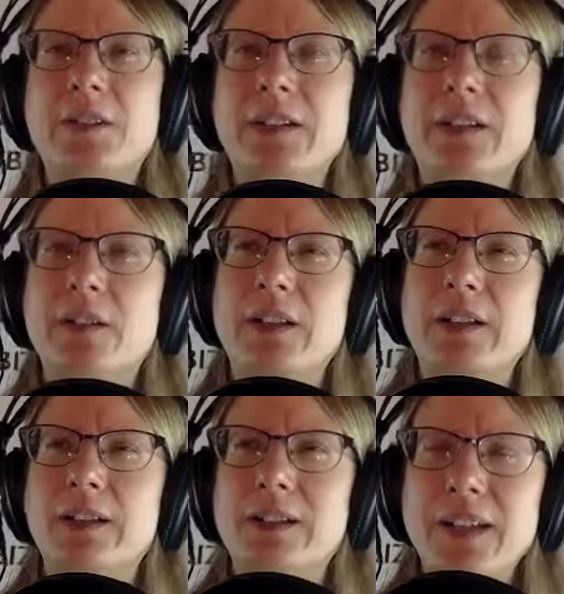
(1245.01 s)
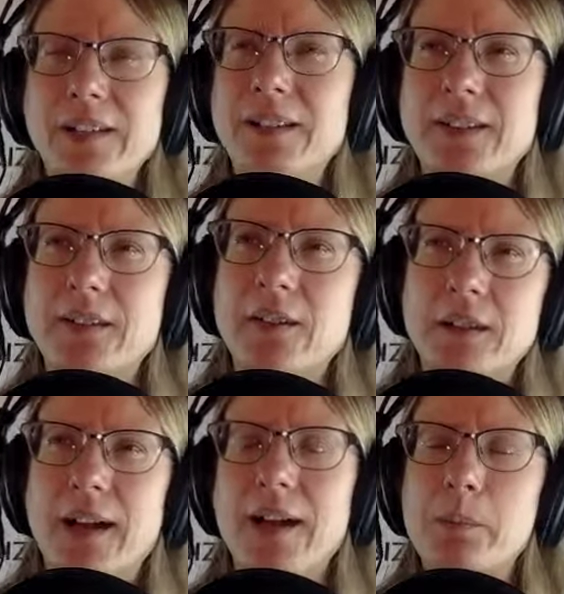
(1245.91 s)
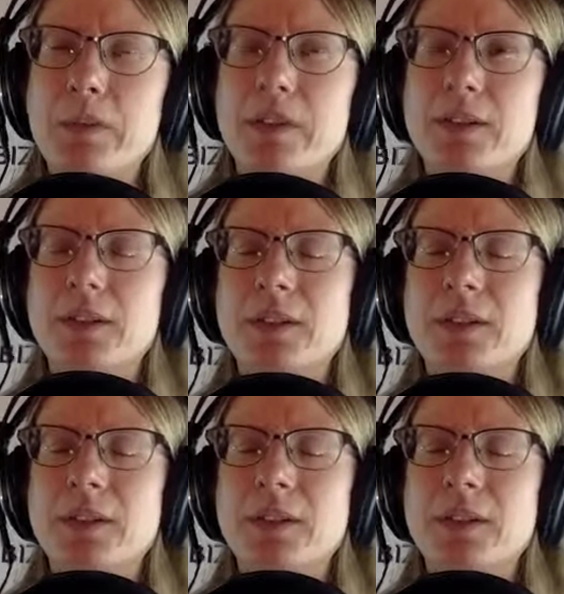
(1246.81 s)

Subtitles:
finally are like, I guess I need to learn copy.